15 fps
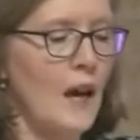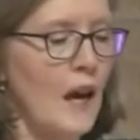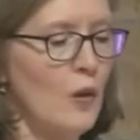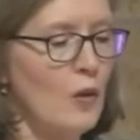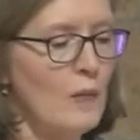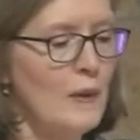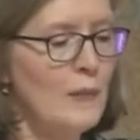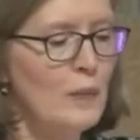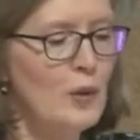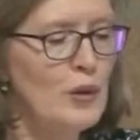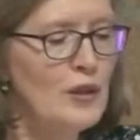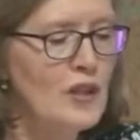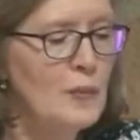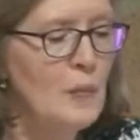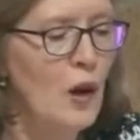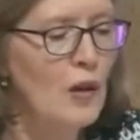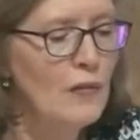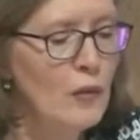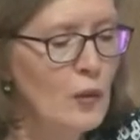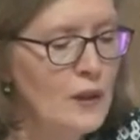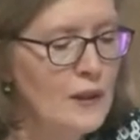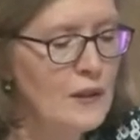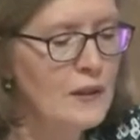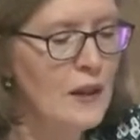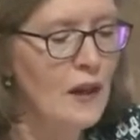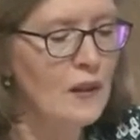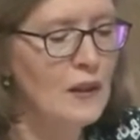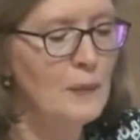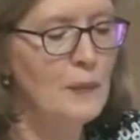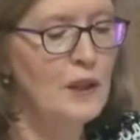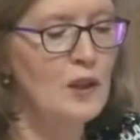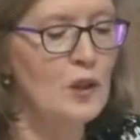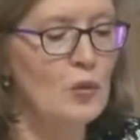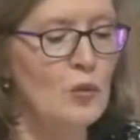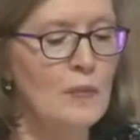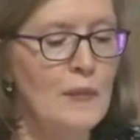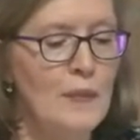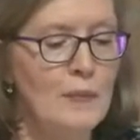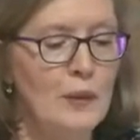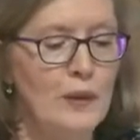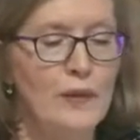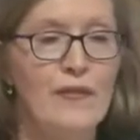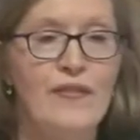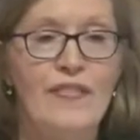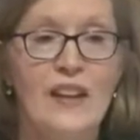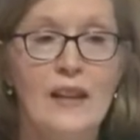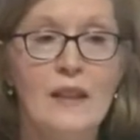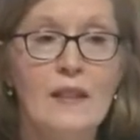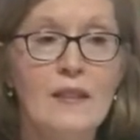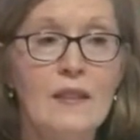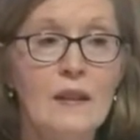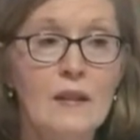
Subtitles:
I remember a small voice telling me to remember faith,